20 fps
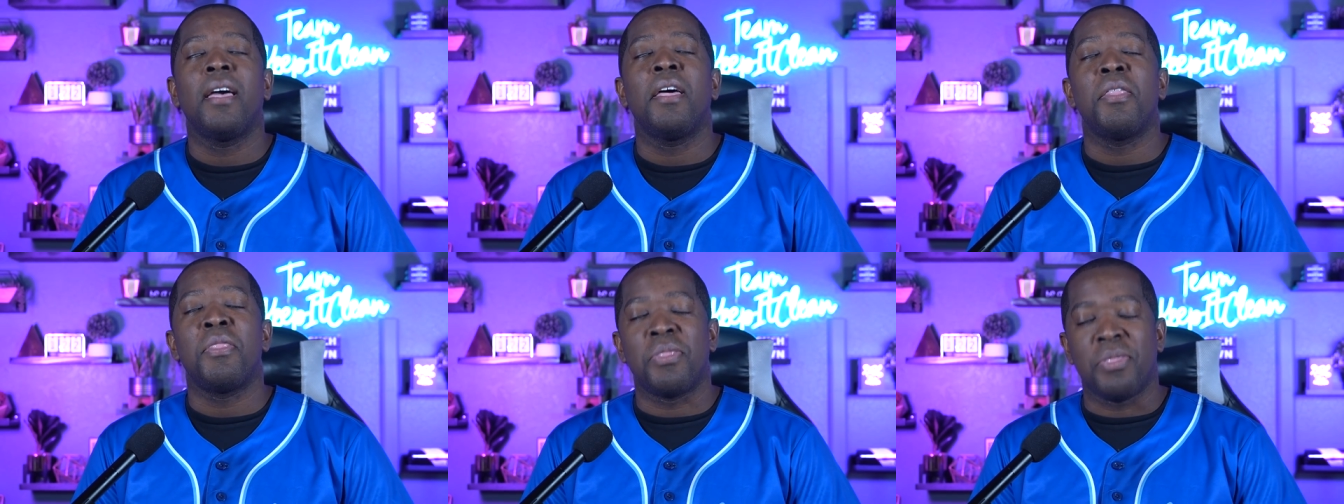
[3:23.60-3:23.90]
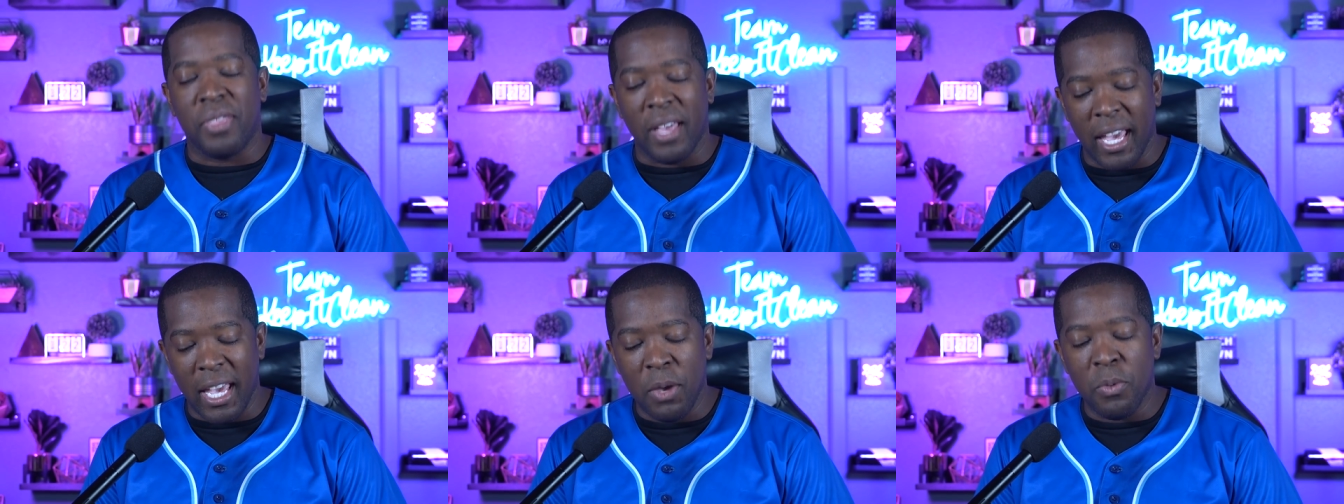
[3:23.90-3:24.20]

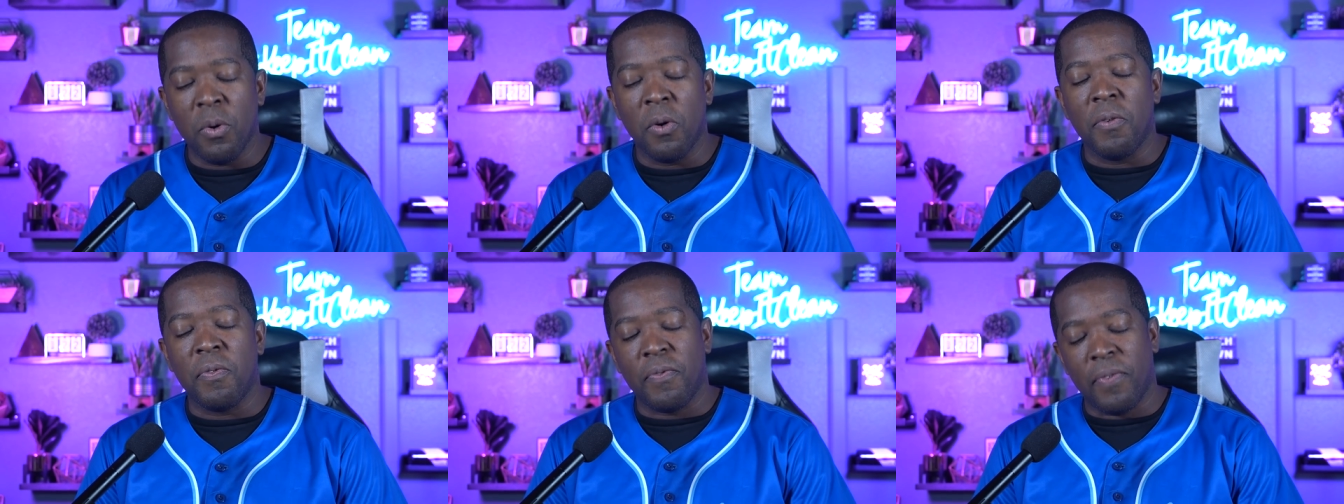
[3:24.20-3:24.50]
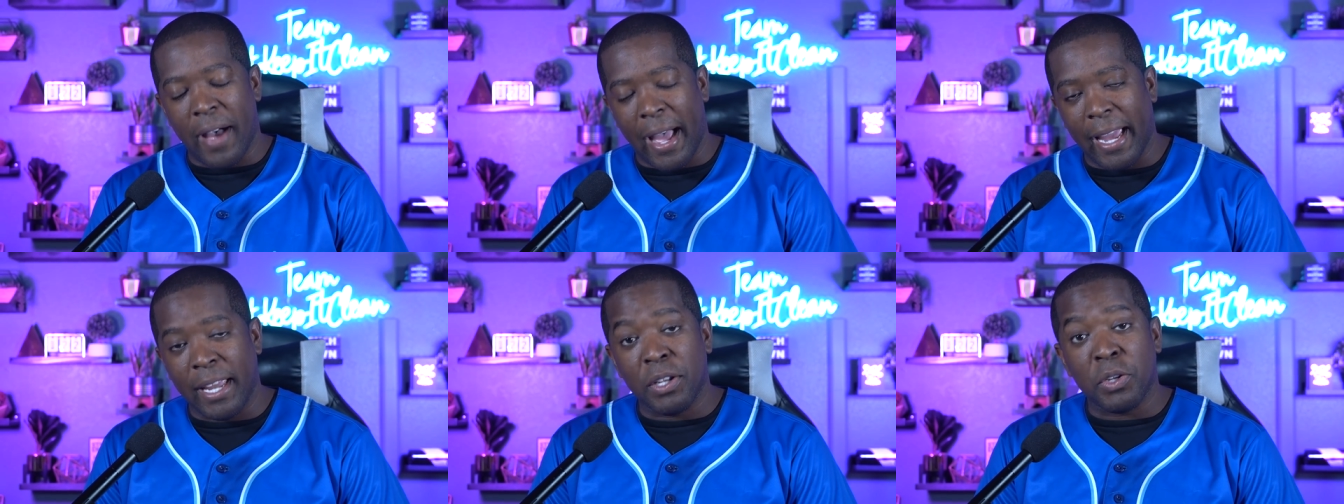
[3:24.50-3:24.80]
they will
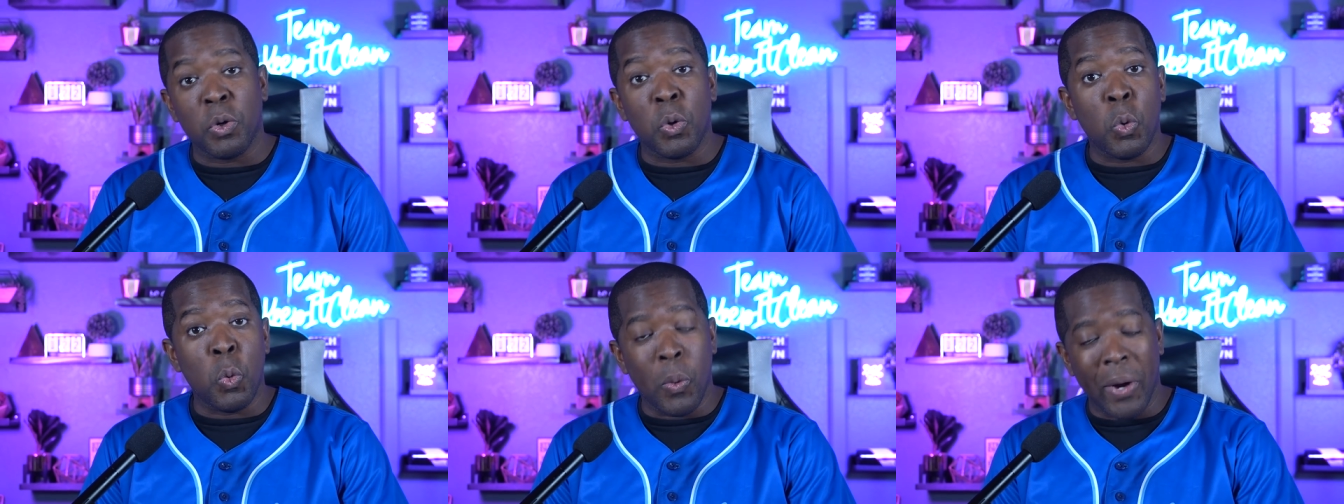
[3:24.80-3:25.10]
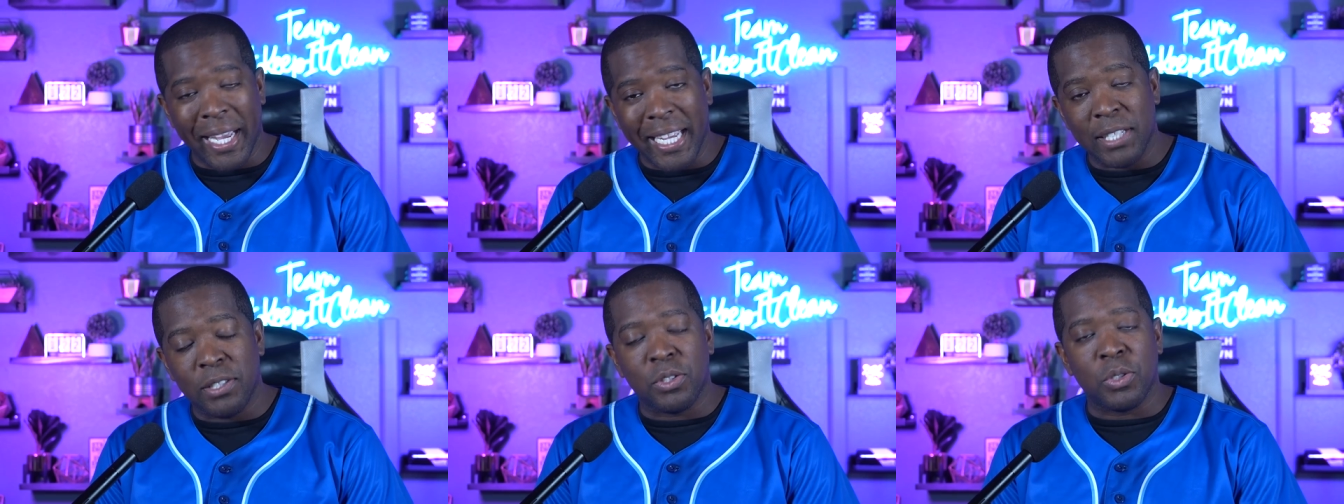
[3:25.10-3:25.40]
find a way